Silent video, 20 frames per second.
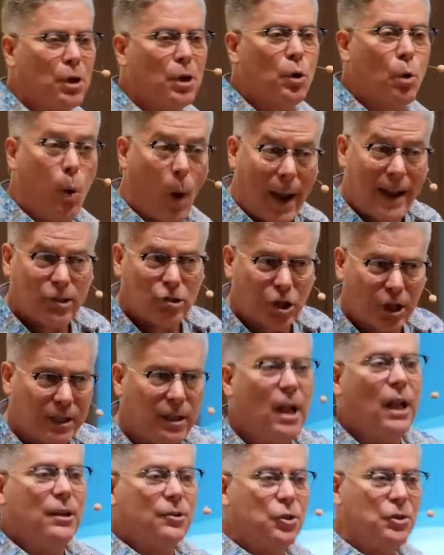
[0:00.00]
equation
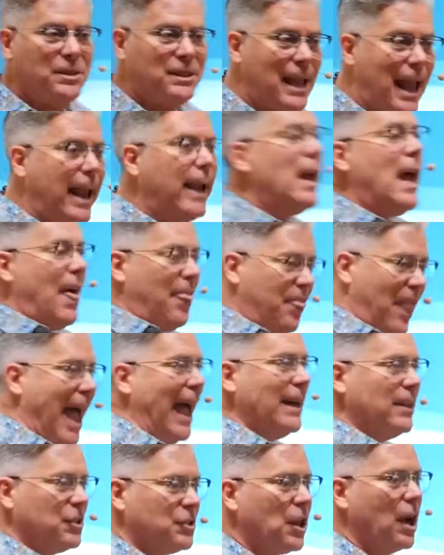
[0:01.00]
to say
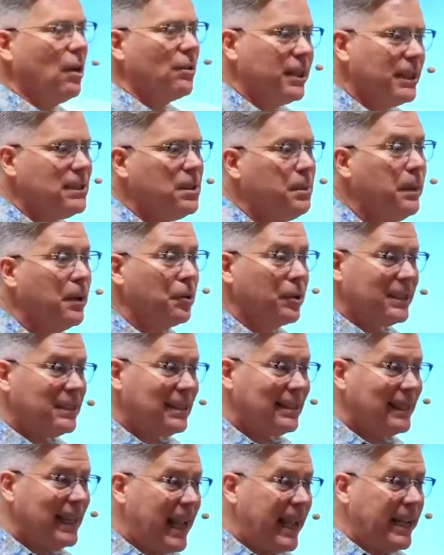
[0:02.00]
that is all that spirit
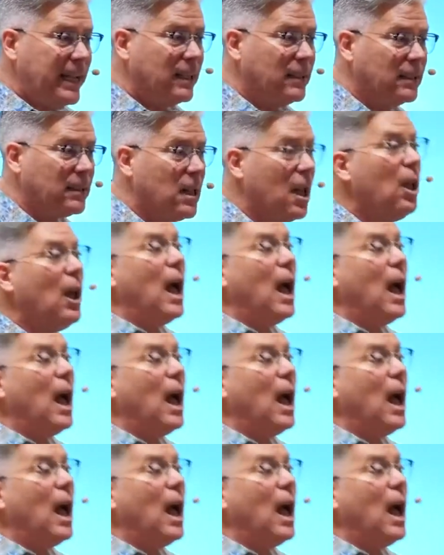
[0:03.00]
sees?